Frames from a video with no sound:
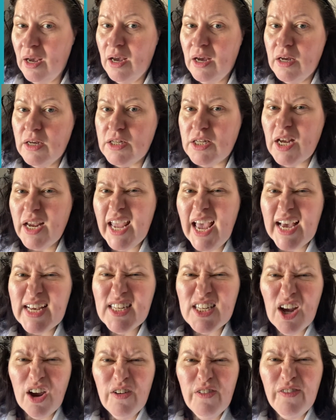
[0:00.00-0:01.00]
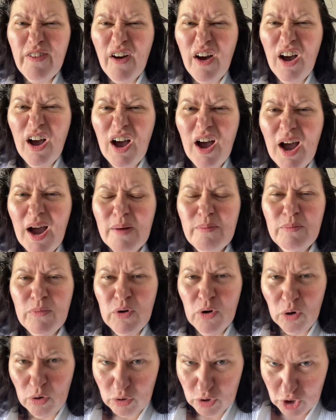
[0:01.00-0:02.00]
So yeah, so far I'm
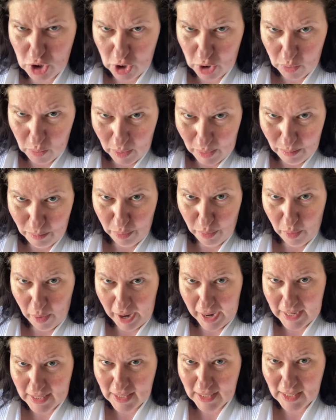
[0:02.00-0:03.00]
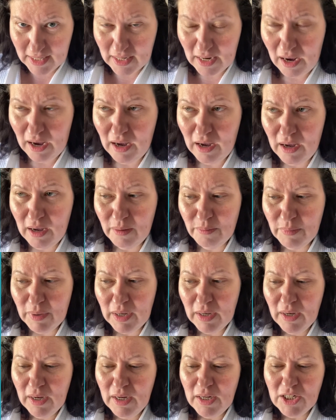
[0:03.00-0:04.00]
not too impressed,
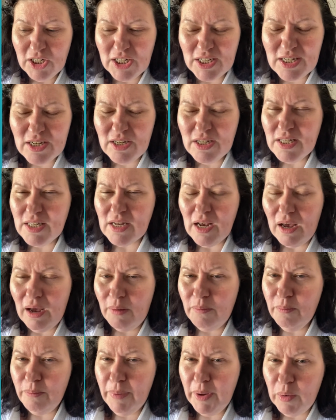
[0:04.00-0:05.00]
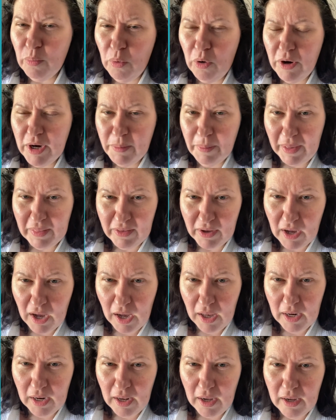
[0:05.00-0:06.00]
um, just because I'm a bit worried about the
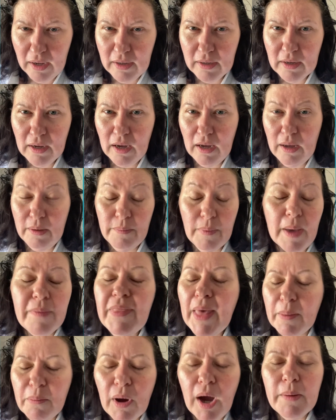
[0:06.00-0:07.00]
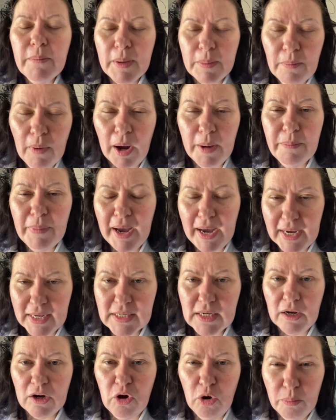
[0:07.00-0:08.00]
colour, um, and that might be my bad.
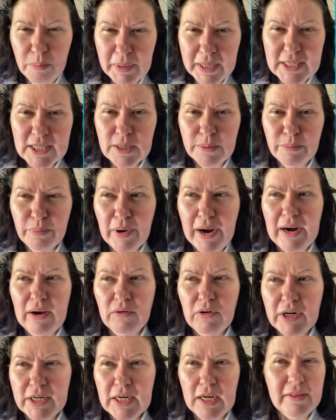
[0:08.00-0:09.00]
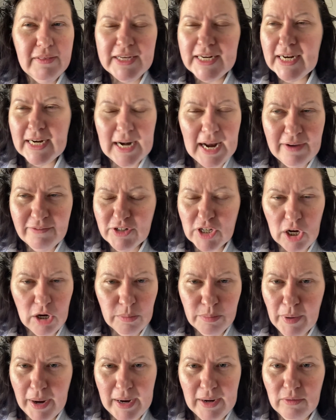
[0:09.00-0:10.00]
I got medium brown, I, they didn't have dark
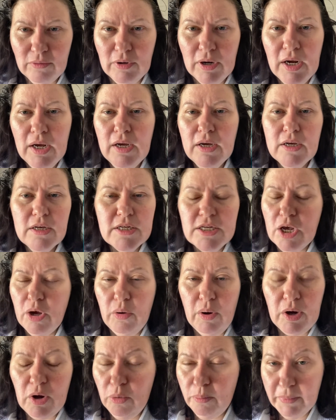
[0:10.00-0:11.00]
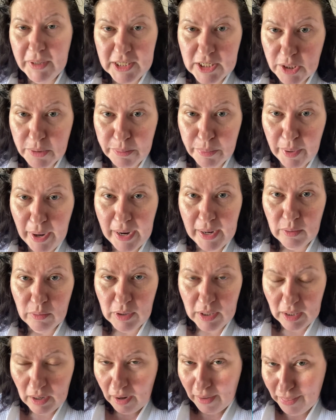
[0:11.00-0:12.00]
brown, so I got medium brown
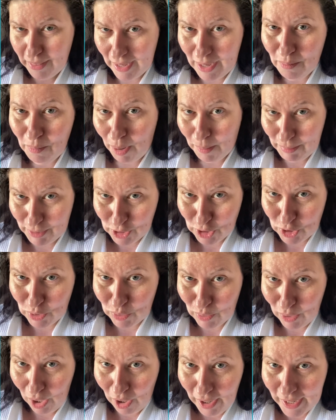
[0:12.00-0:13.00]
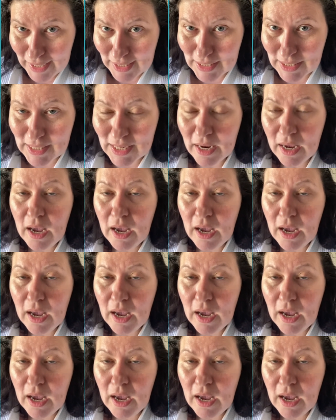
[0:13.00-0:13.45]
and I think it might be too light.